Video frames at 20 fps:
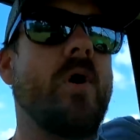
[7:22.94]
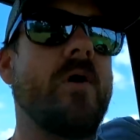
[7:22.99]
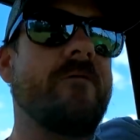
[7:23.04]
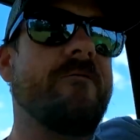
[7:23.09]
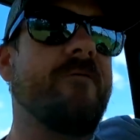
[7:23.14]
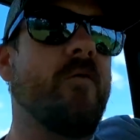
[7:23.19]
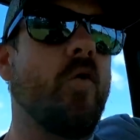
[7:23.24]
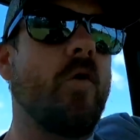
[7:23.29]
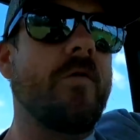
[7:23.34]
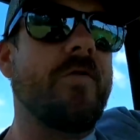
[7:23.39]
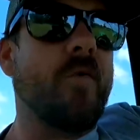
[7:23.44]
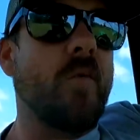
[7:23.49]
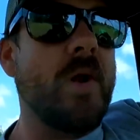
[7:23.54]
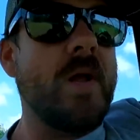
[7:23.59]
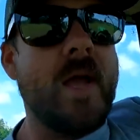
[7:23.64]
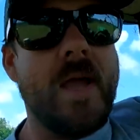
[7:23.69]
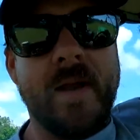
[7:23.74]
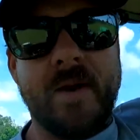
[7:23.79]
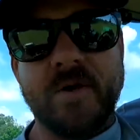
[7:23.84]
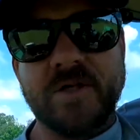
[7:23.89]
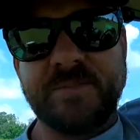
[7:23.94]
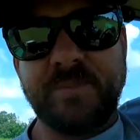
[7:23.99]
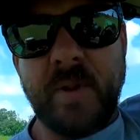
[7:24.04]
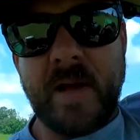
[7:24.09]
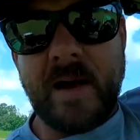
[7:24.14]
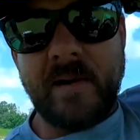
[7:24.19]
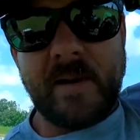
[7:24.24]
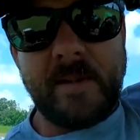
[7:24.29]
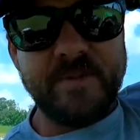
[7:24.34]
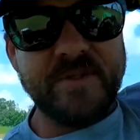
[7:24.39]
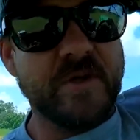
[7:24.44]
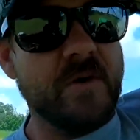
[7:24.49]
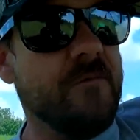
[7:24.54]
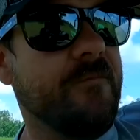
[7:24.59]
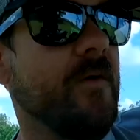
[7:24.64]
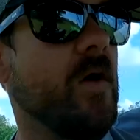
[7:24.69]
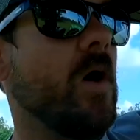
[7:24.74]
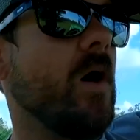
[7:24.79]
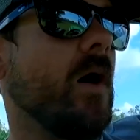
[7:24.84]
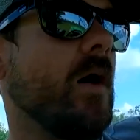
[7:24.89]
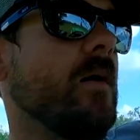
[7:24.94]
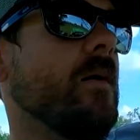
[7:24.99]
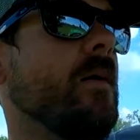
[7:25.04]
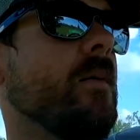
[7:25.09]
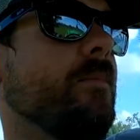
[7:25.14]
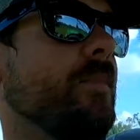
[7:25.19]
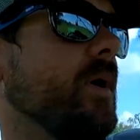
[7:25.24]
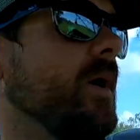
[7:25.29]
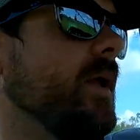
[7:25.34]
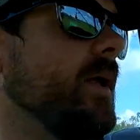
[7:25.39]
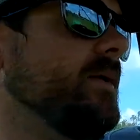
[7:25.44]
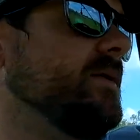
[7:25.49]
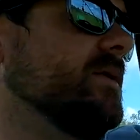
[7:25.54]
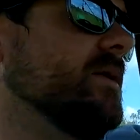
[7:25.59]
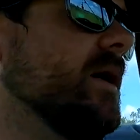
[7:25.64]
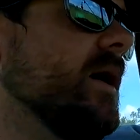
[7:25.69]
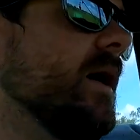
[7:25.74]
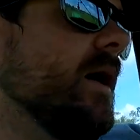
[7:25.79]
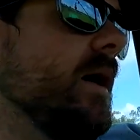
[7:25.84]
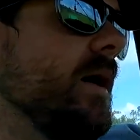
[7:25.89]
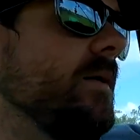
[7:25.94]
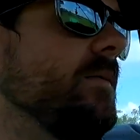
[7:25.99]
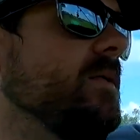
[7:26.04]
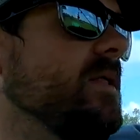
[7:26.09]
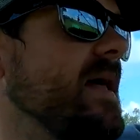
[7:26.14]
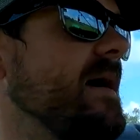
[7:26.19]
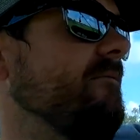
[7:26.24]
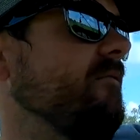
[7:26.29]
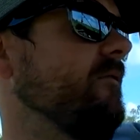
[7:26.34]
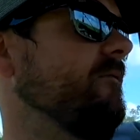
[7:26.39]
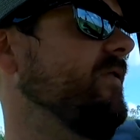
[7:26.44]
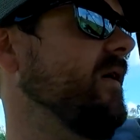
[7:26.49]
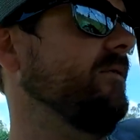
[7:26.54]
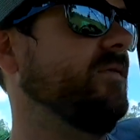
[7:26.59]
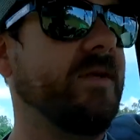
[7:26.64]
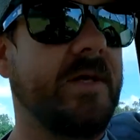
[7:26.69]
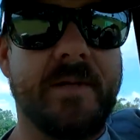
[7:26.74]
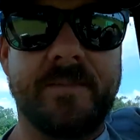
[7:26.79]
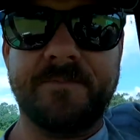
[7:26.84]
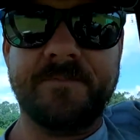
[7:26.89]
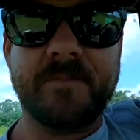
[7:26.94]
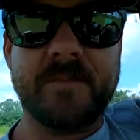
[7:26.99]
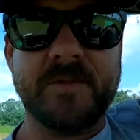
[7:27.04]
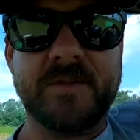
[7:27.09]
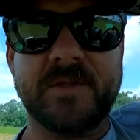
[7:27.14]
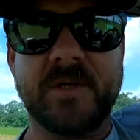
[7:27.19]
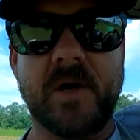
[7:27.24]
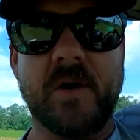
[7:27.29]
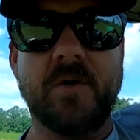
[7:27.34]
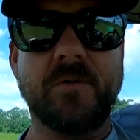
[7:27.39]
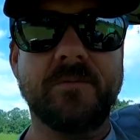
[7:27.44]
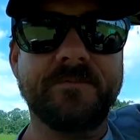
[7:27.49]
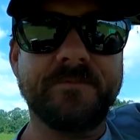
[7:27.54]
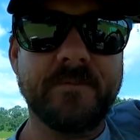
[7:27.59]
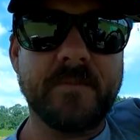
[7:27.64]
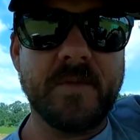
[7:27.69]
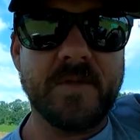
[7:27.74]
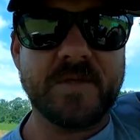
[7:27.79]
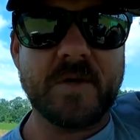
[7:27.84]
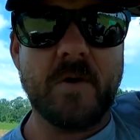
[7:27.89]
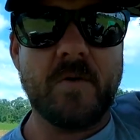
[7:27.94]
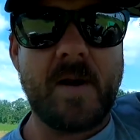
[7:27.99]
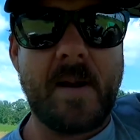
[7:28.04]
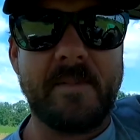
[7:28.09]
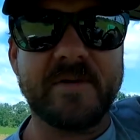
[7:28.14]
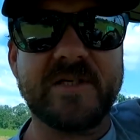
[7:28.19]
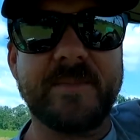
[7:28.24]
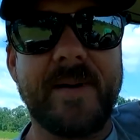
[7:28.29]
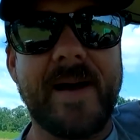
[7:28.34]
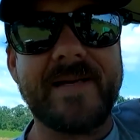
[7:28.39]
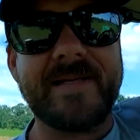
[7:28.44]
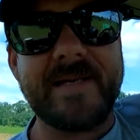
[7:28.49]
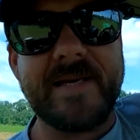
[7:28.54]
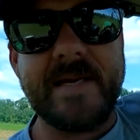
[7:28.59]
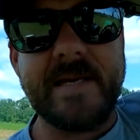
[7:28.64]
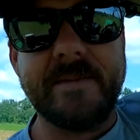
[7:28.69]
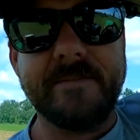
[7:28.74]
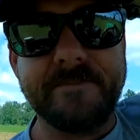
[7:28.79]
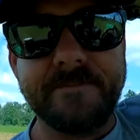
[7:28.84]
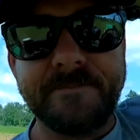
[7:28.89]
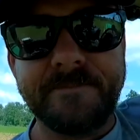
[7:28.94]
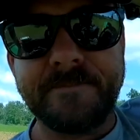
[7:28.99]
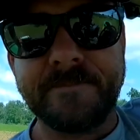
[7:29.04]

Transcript: point four three acres plowed up so far, but it's uh, eleven fifty, so let's go grab us a bite to eat.